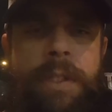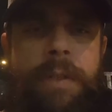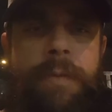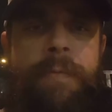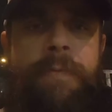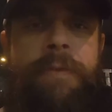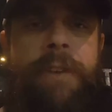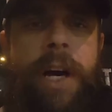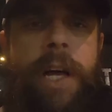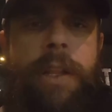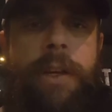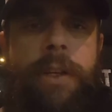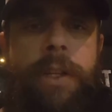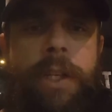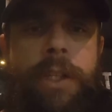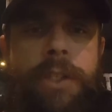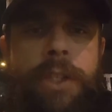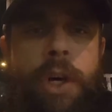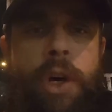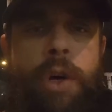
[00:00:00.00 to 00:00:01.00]

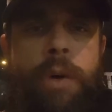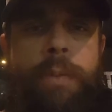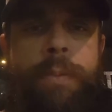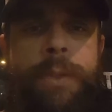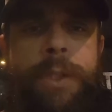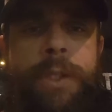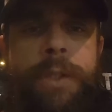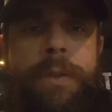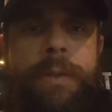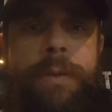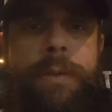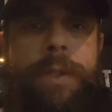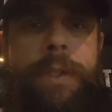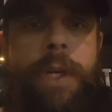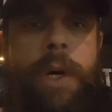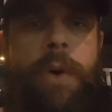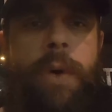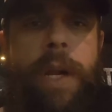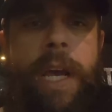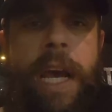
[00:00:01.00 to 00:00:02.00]
fatherless homes,
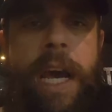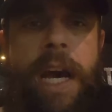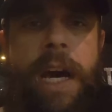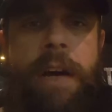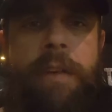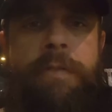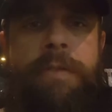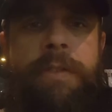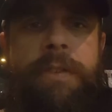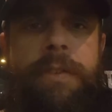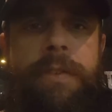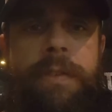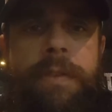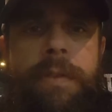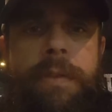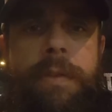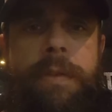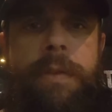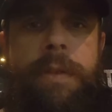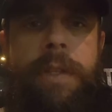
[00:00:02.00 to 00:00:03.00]
don't have
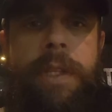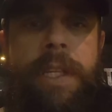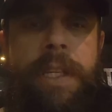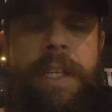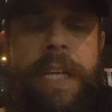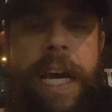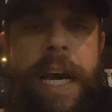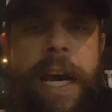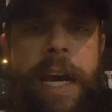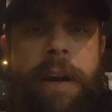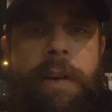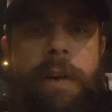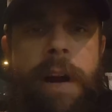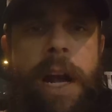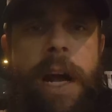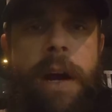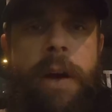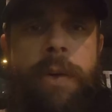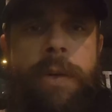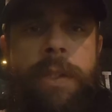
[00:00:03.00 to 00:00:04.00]
the dad
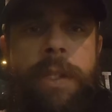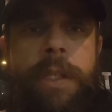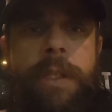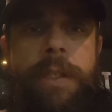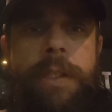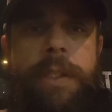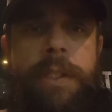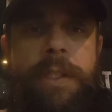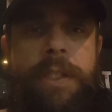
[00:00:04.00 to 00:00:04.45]
around to